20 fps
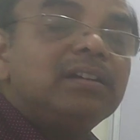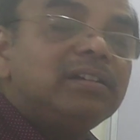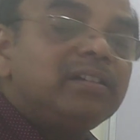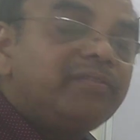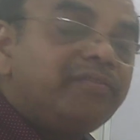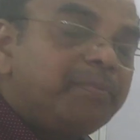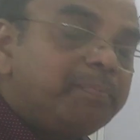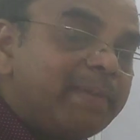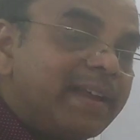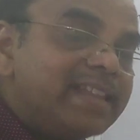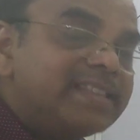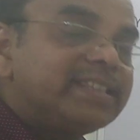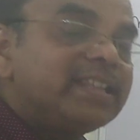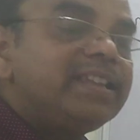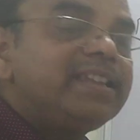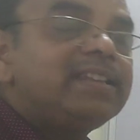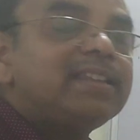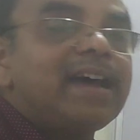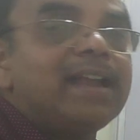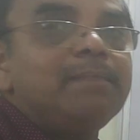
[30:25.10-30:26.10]

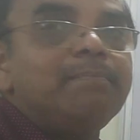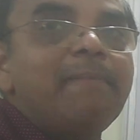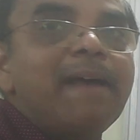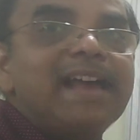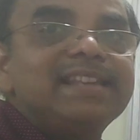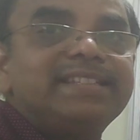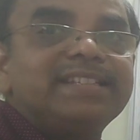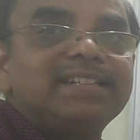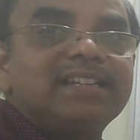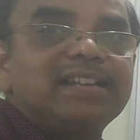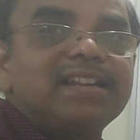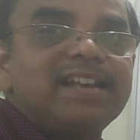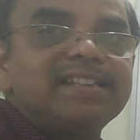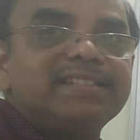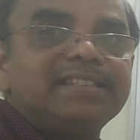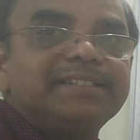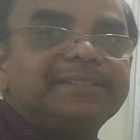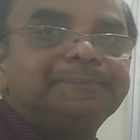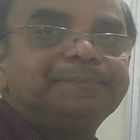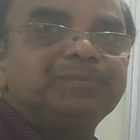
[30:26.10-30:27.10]
penicillin and
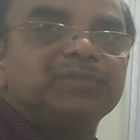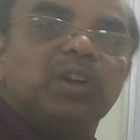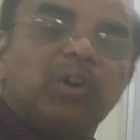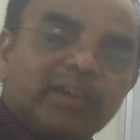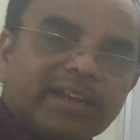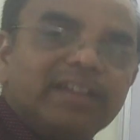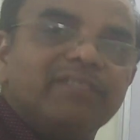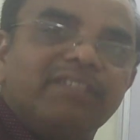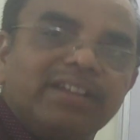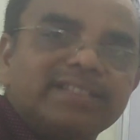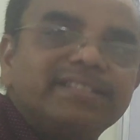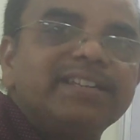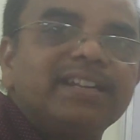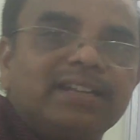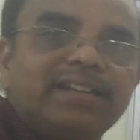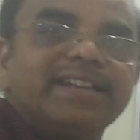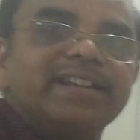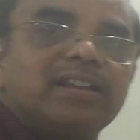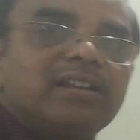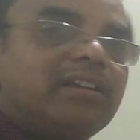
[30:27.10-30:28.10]
bacitracin. Okay, we'll see it
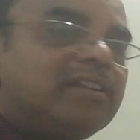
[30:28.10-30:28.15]
later on.